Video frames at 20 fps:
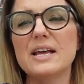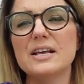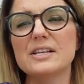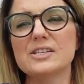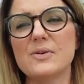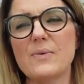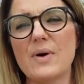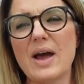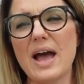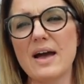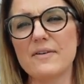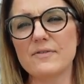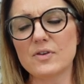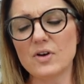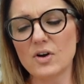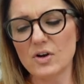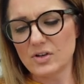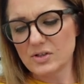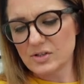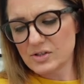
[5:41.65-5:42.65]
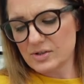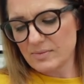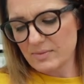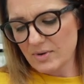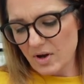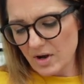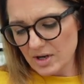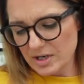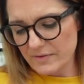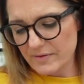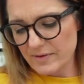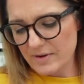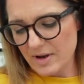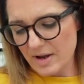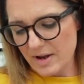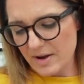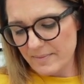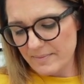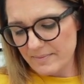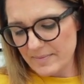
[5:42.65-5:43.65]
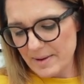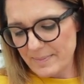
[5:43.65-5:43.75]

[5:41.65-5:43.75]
so I have got some kind of um,